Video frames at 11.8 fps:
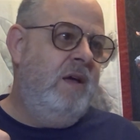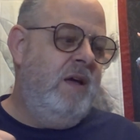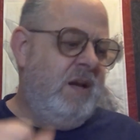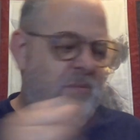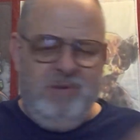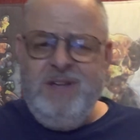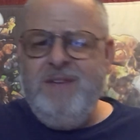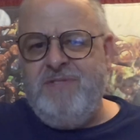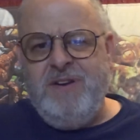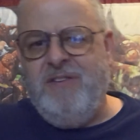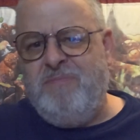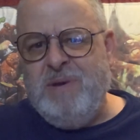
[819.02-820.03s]
And I believe
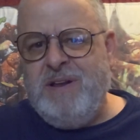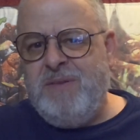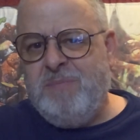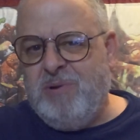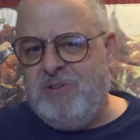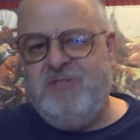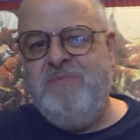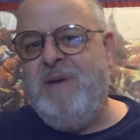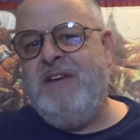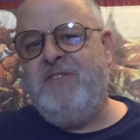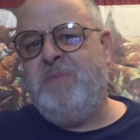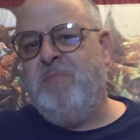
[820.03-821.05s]
there have been other Books of
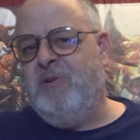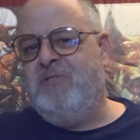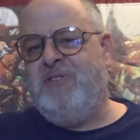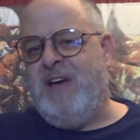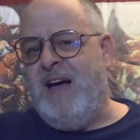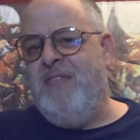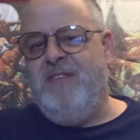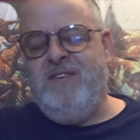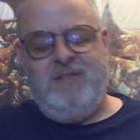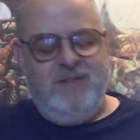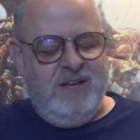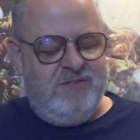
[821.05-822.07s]
Magic books on
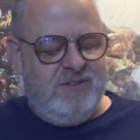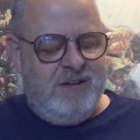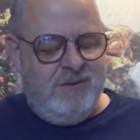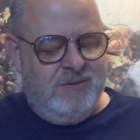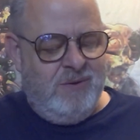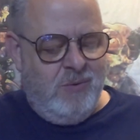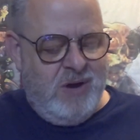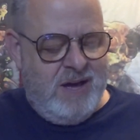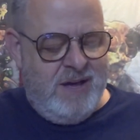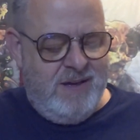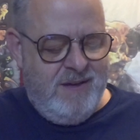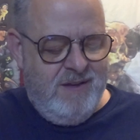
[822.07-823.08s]
this list. I don't know
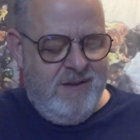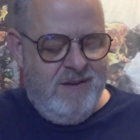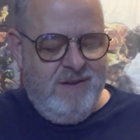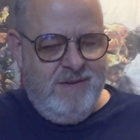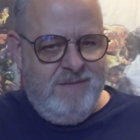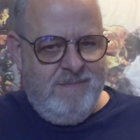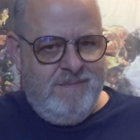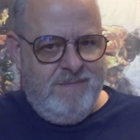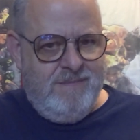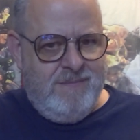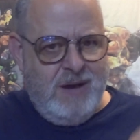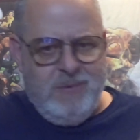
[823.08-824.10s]
why
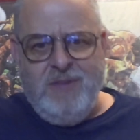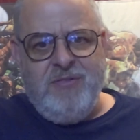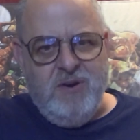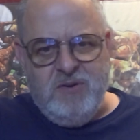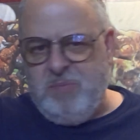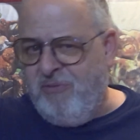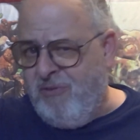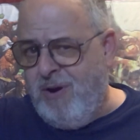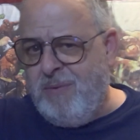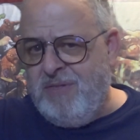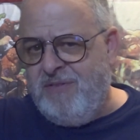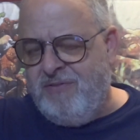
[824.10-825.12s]
I read those before I
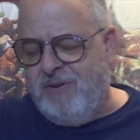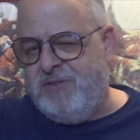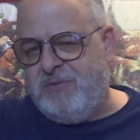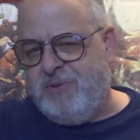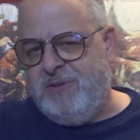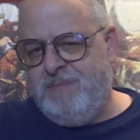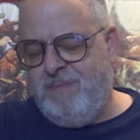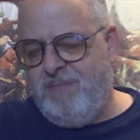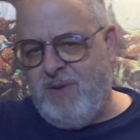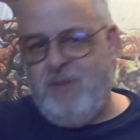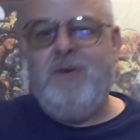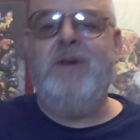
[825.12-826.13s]
read the first one,
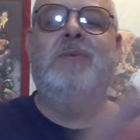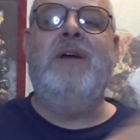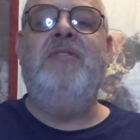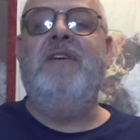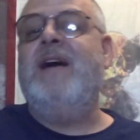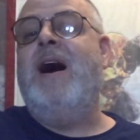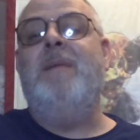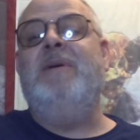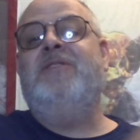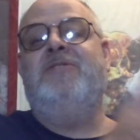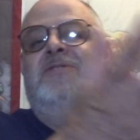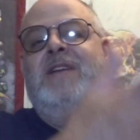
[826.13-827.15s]
although I'd read the
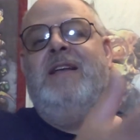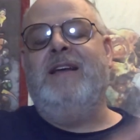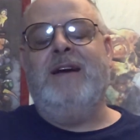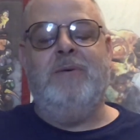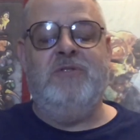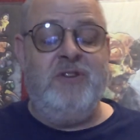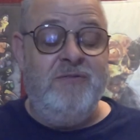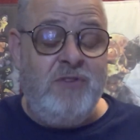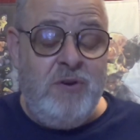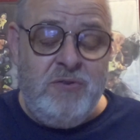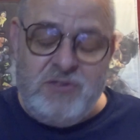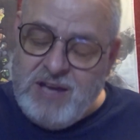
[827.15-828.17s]
comic, so it's not like I was
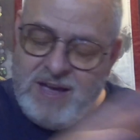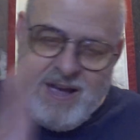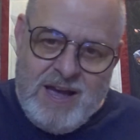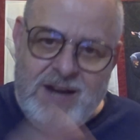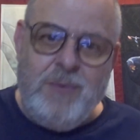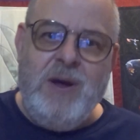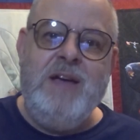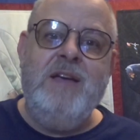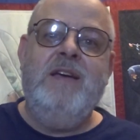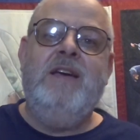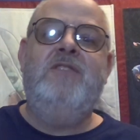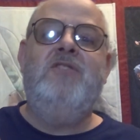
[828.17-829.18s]
confused. Anyway,
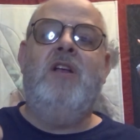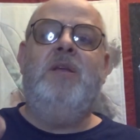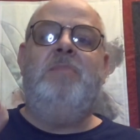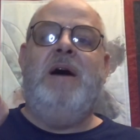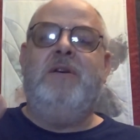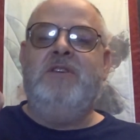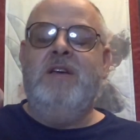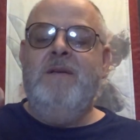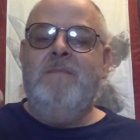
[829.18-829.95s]
it's all about